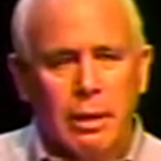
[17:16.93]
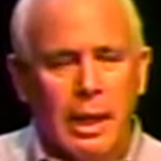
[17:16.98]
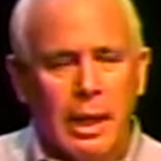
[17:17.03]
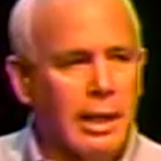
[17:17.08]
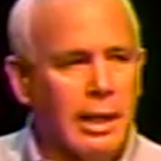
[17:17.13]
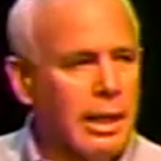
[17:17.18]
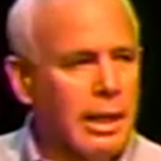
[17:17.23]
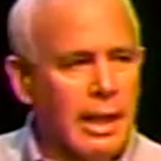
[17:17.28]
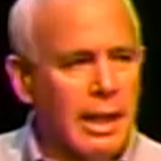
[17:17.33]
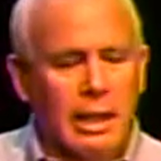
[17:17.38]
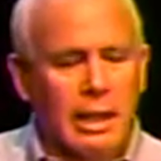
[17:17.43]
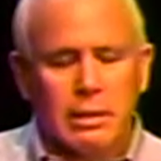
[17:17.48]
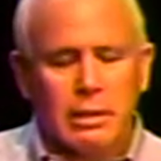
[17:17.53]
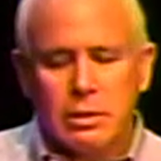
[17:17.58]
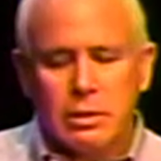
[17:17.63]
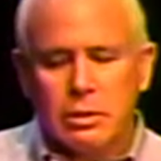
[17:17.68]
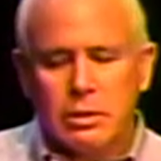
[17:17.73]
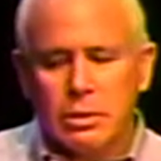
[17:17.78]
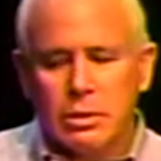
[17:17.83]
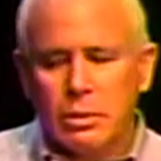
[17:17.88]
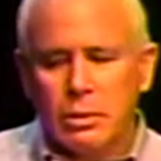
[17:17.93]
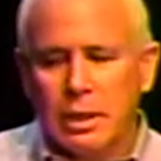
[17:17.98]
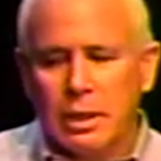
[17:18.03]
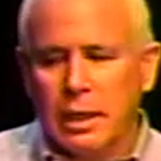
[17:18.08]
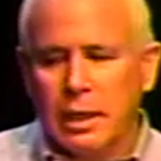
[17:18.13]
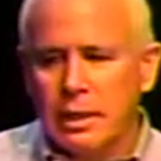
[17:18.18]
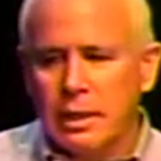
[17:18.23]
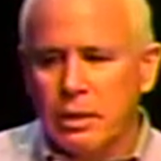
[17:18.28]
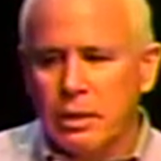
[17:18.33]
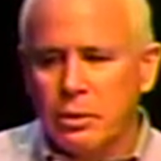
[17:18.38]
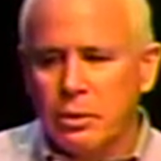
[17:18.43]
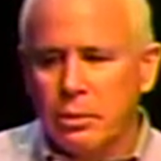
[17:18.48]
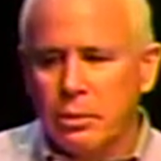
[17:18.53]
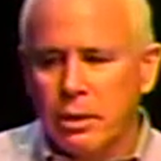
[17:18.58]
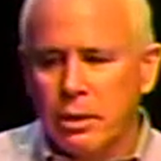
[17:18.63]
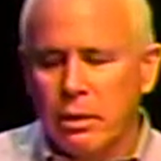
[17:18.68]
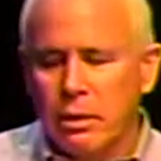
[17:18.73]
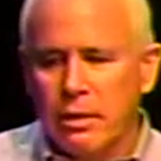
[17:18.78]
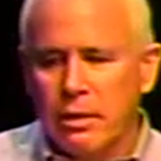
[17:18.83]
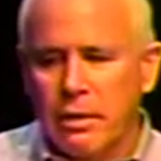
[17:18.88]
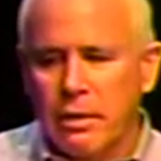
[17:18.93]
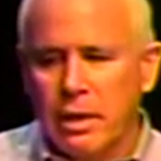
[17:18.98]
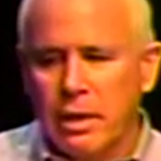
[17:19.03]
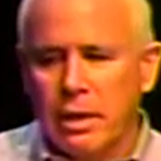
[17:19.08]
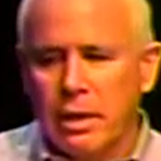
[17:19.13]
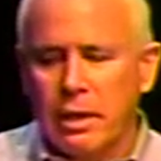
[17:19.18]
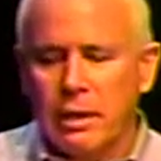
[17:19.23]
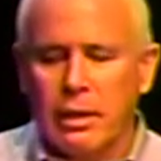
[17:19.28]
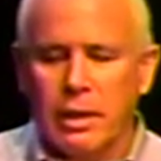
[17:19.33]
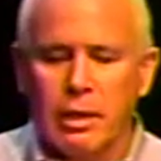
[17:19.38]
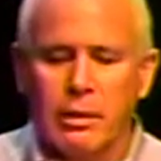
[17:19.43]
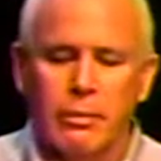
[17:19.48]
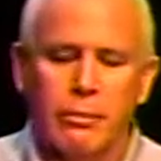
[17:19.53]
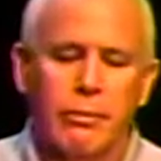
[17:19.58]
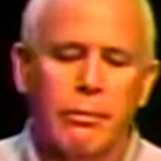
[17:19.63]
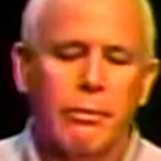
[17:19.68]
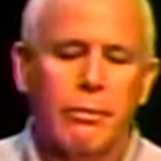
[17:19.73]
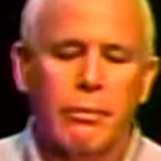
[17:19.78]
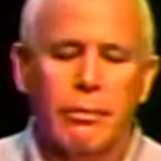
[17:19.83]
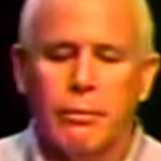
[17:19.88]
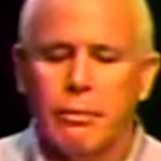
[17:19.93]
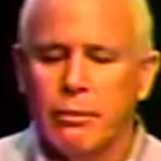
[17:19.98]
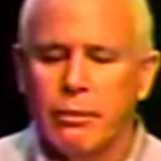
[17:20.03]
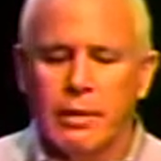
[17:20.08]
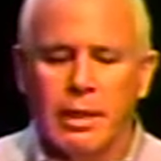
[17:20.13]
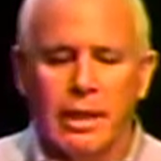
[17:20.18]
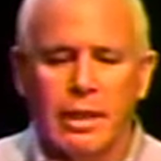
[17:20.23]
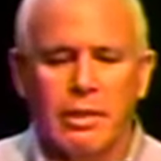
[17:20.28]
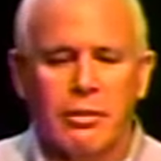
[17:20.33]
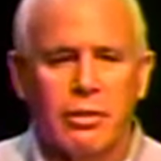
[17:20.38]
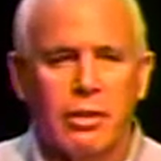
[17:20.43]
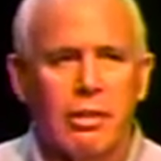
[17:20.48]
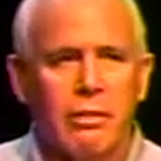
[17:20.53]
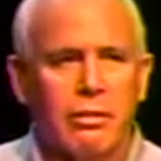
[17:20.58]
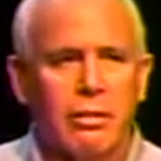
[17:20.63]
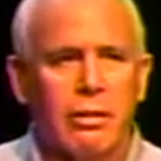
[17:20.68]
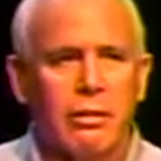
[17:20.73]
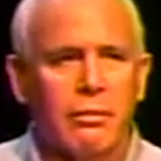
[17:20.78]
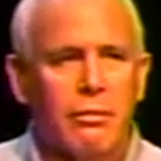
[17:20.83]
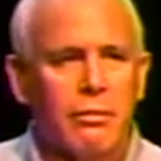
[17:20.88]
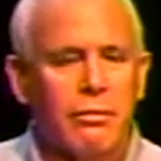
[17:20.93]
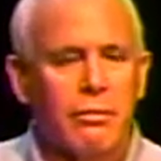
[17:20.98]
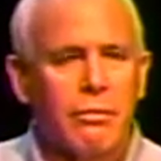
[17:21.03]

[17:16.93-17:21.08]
and connecting to it and then doing our thing. And then it's easy.